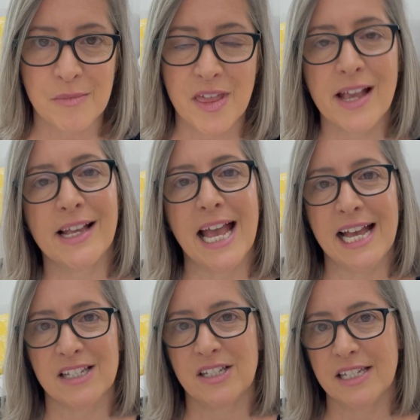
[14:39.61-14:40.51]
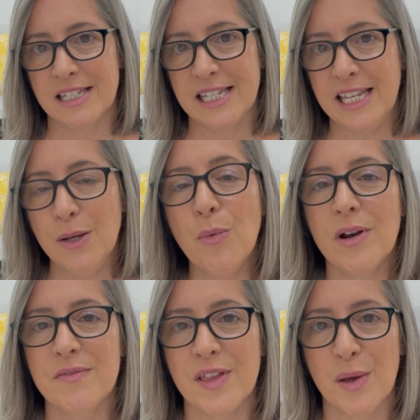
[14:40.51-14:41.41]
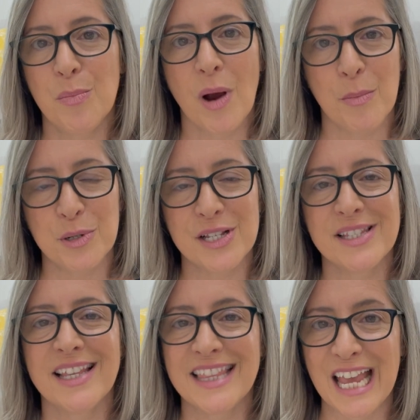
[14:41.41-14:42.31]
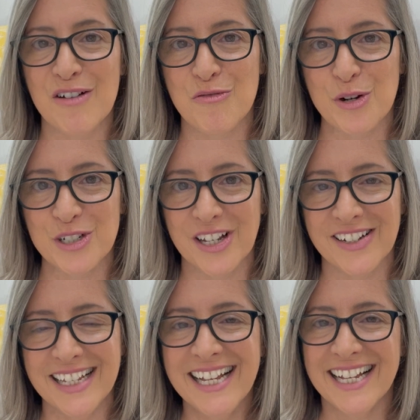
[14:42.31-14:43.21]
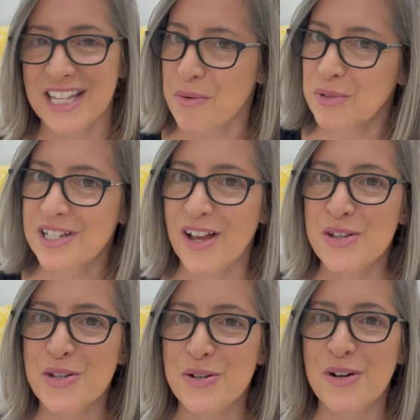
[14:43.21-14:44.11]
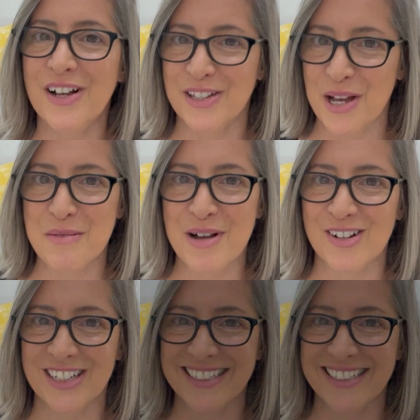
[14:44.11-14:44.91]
thing. Ask to see one of the properties that they have worked on, and that will tell you a lot about it.